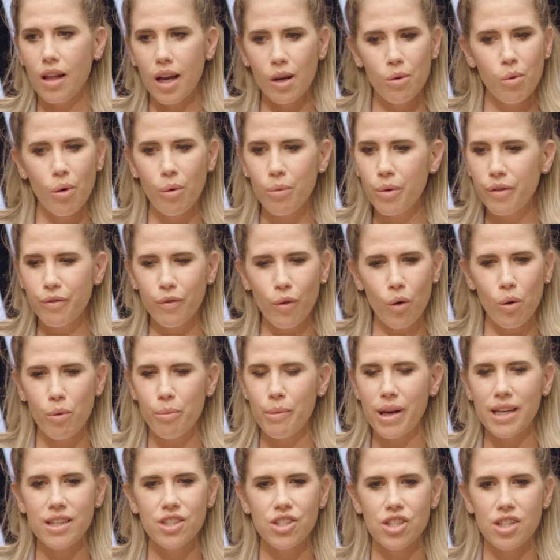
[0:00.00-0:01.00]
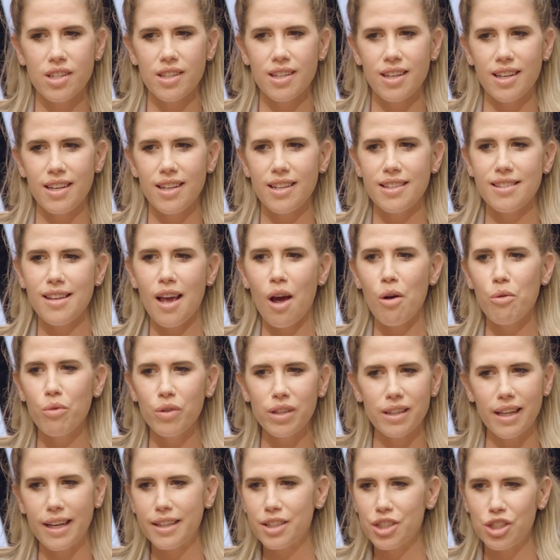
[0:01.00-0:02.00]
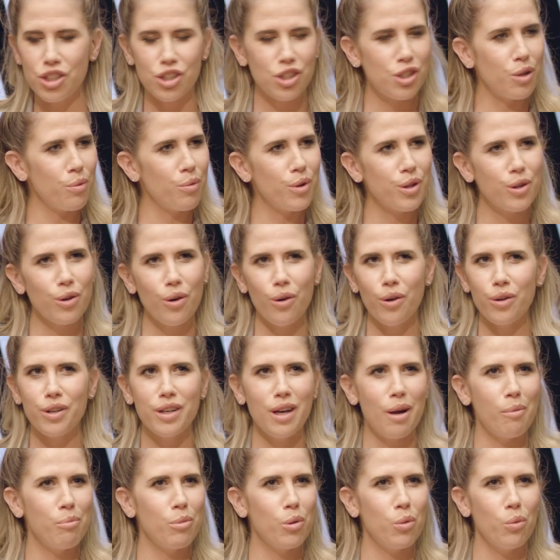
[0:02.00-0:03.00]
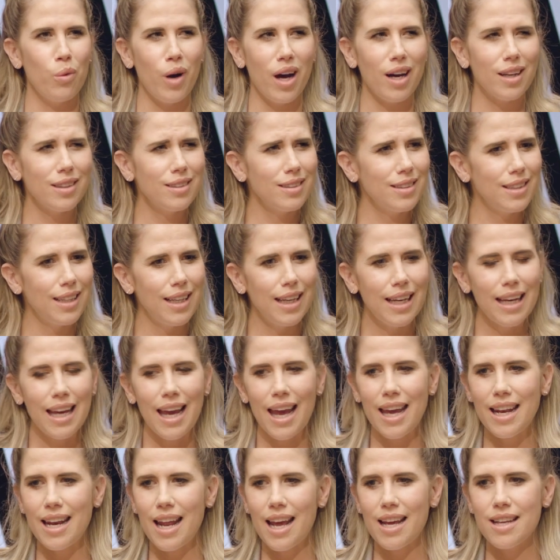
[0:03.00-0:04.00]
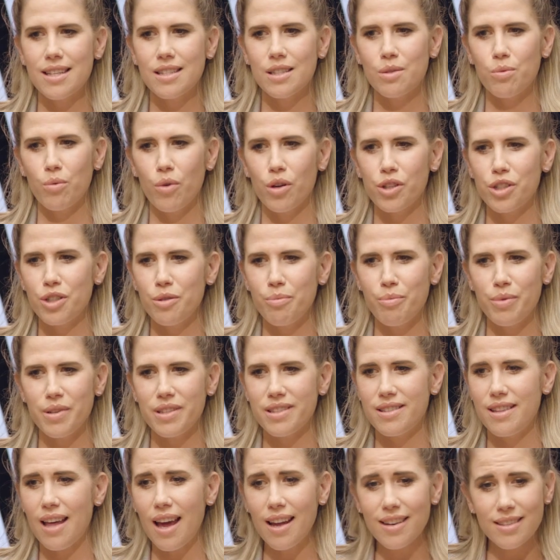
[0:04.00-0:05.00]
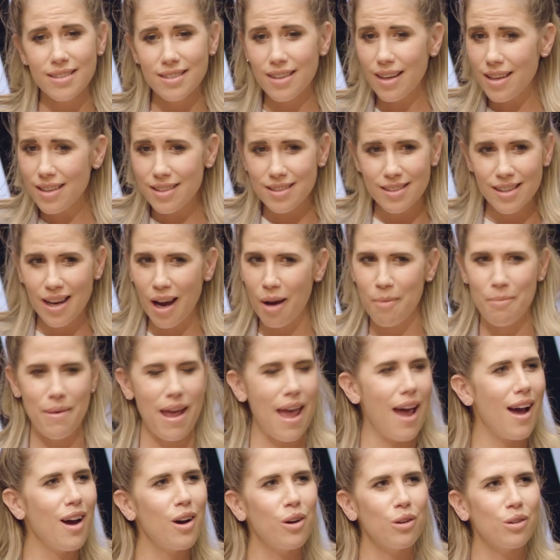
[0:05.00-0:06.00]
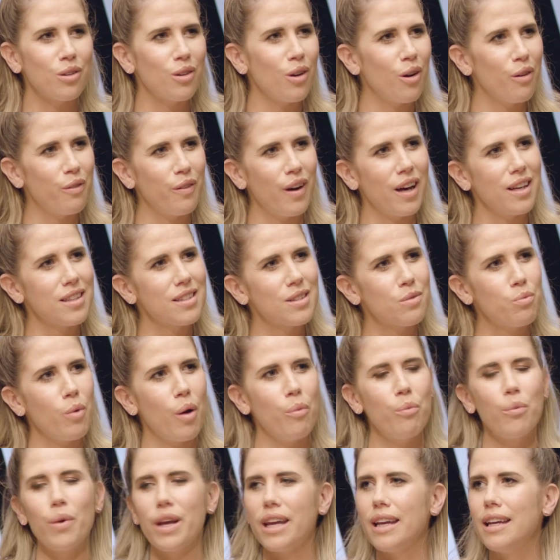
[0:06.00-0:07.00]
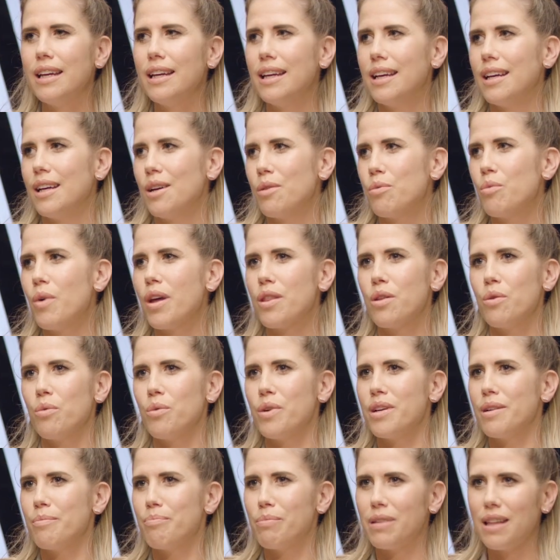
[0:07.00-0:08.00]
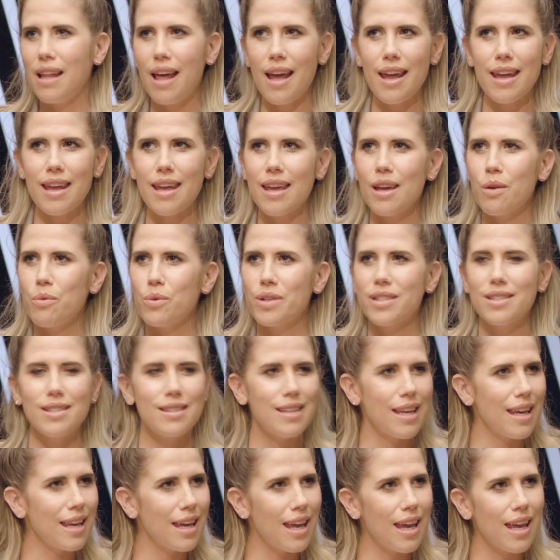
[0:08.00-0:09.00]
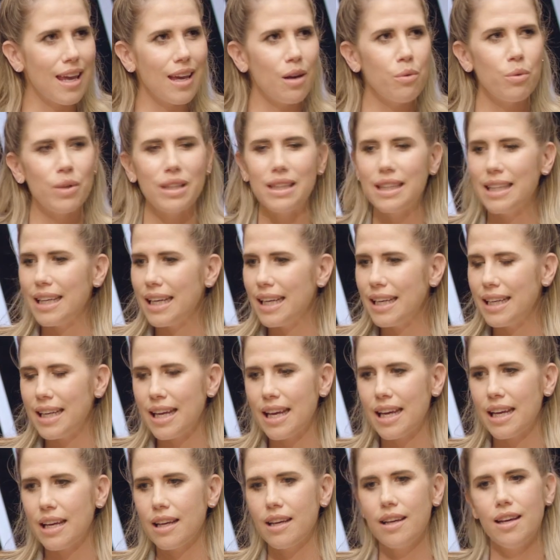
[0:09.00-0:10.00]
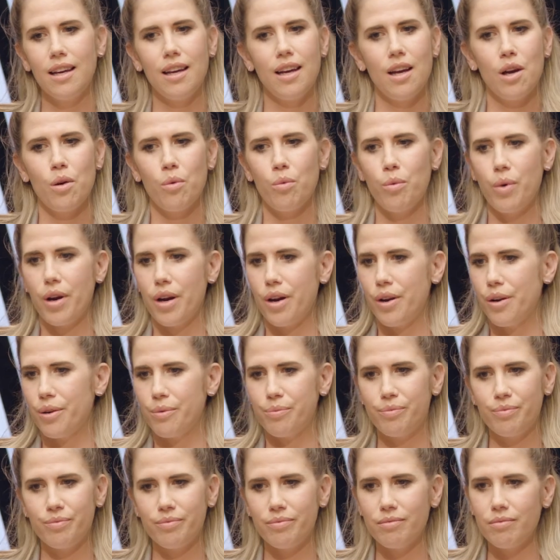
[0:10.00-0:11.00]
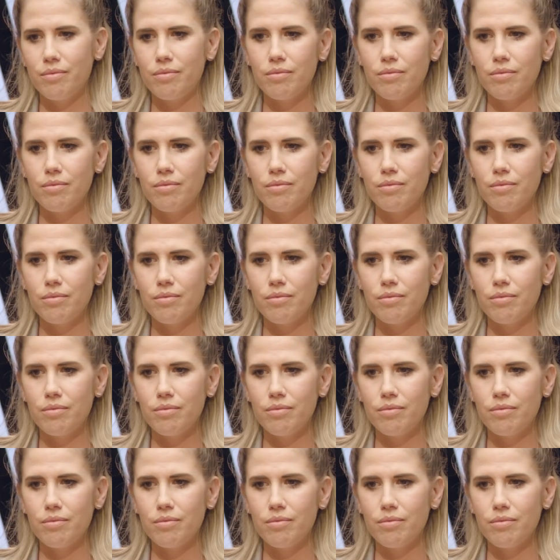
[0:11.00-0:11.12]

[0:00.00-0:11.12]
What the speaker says: like what we've all mentioned, it is our relationship with God, number one. And as worshippers, that does come out of us when we, whether we're playing, we're singing, we're leading, we're